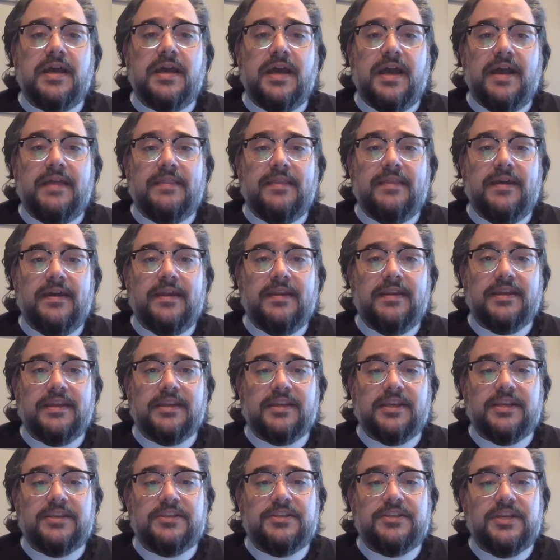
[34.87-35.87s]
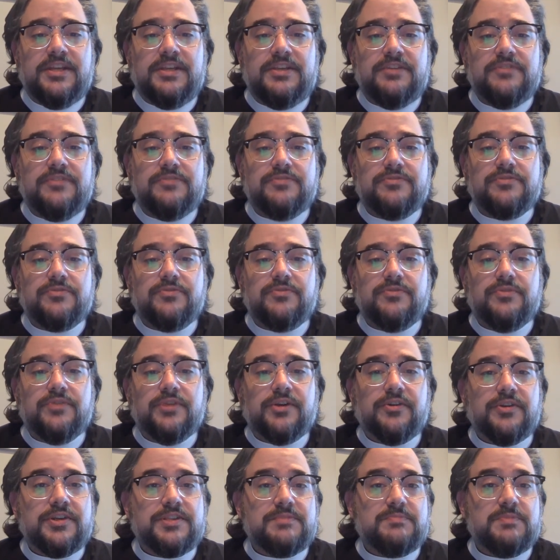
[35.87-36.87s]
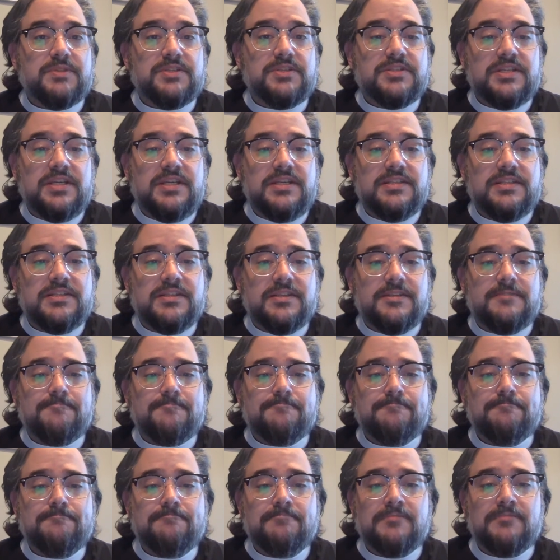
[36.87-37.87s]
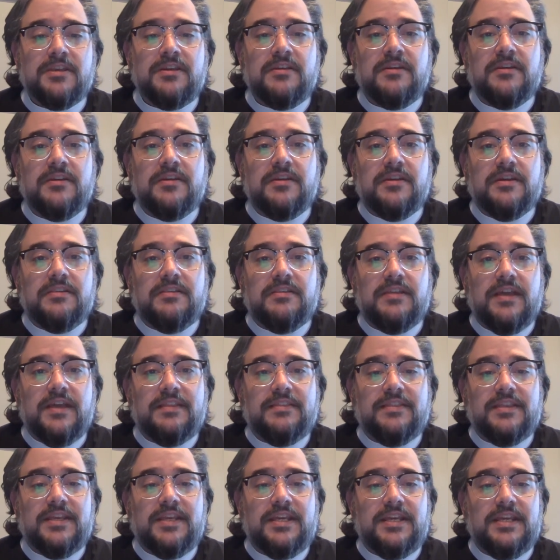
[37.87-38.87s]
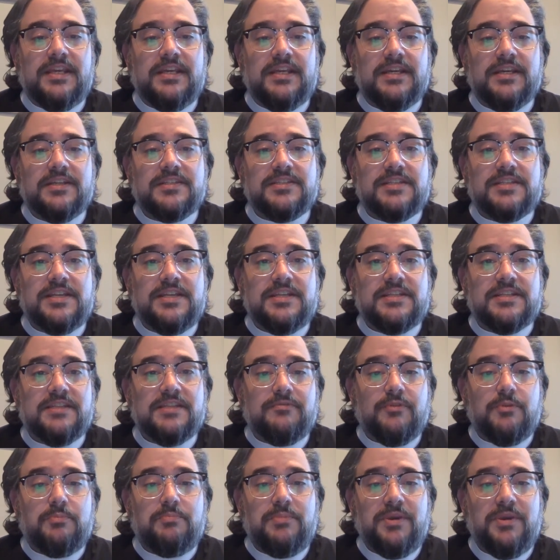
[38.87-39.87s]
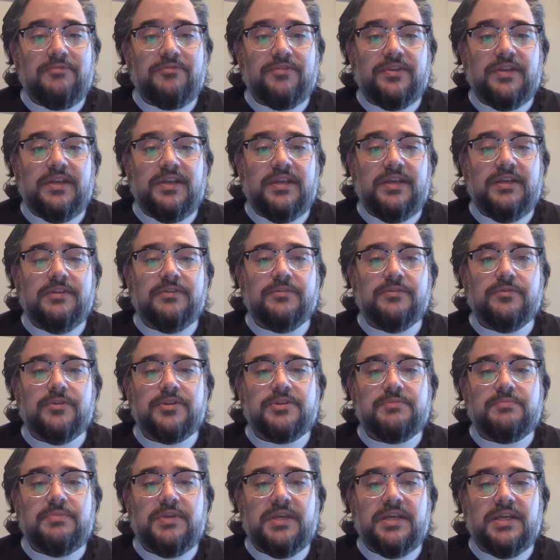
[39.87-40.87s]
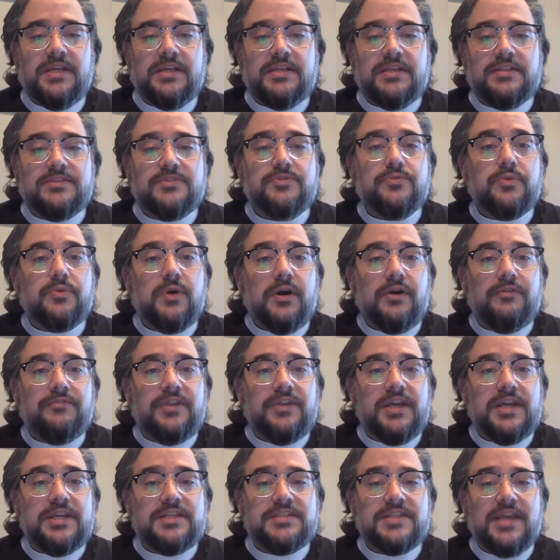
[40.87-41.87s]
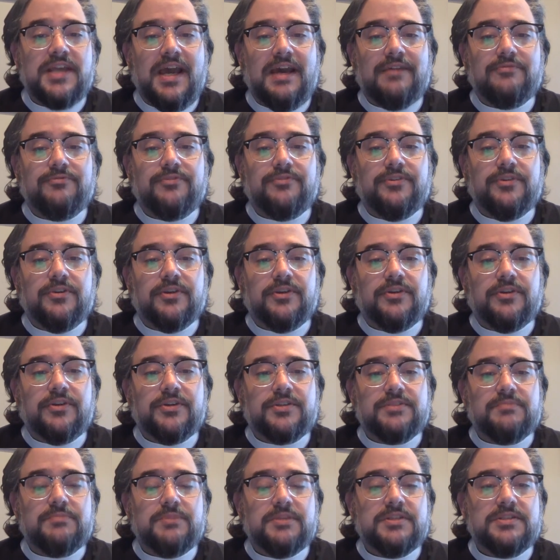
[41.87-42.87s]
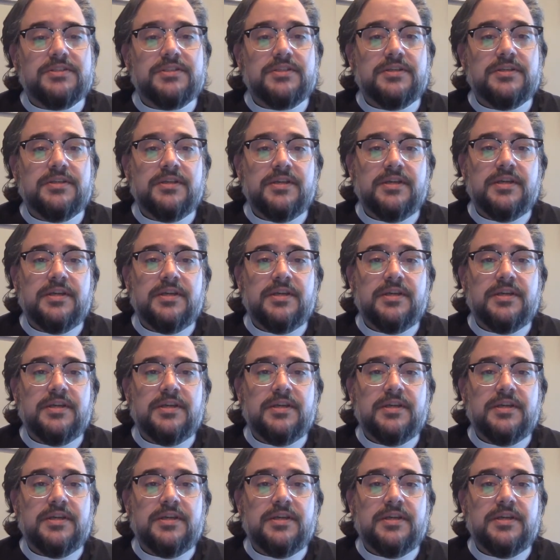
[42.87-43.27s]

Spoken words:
And then it continues through the Christmas season. Then the season of Epiphany, which begins 12 days after Christmas.